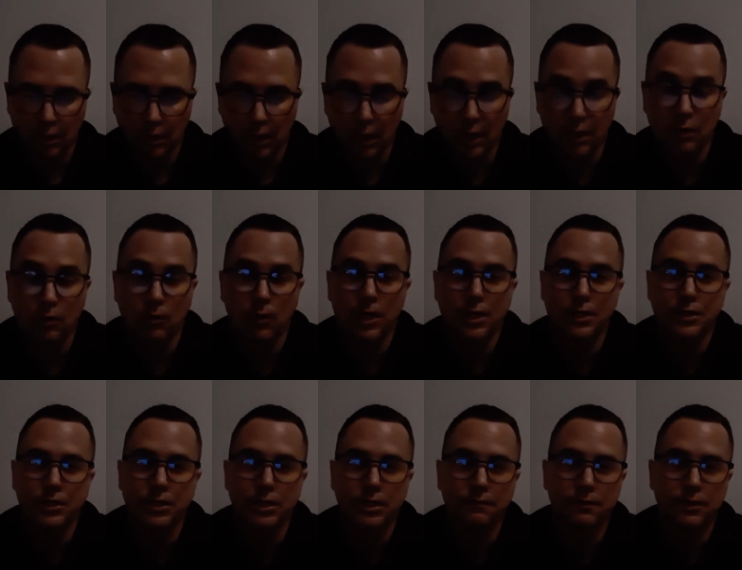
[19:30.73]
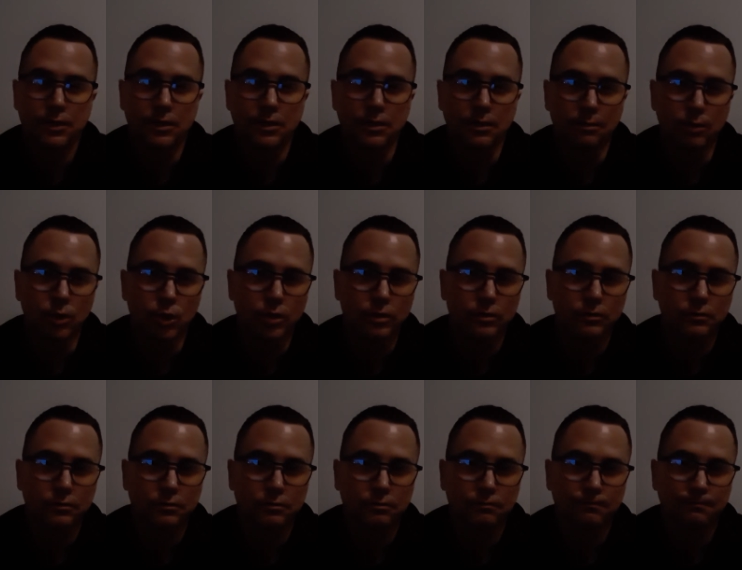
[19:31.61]
I don't watch T V anymore.
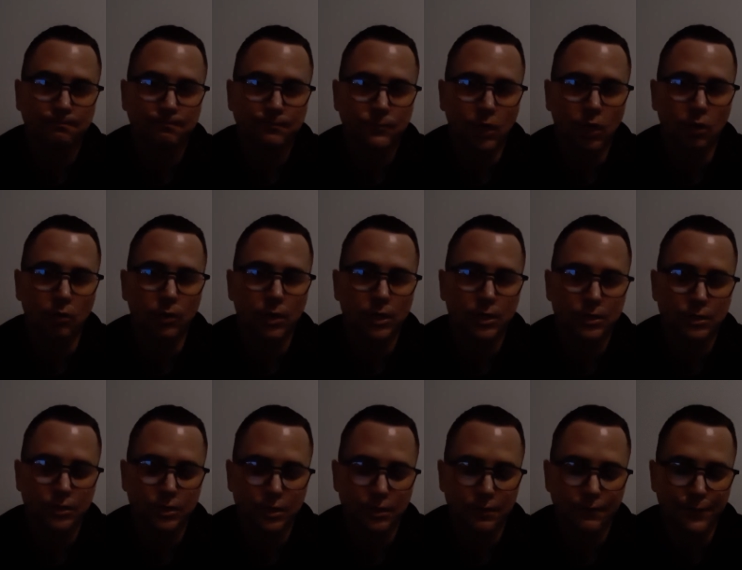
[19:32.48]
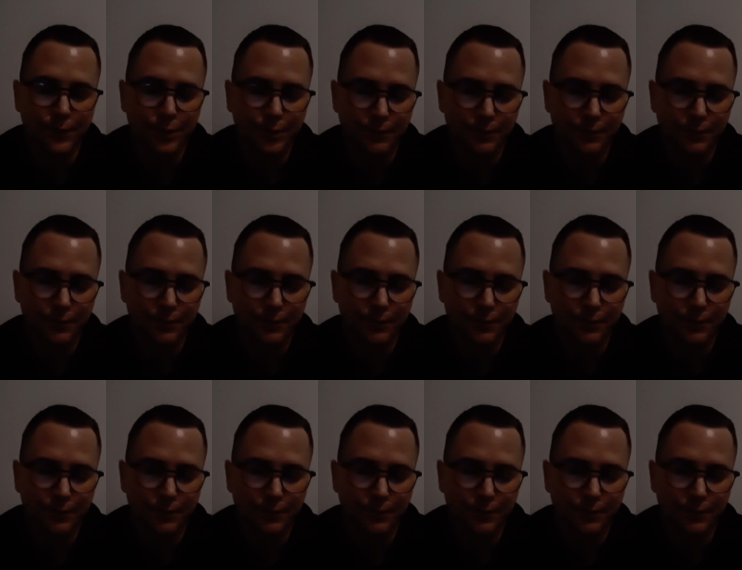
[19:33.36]
Don't watch T V.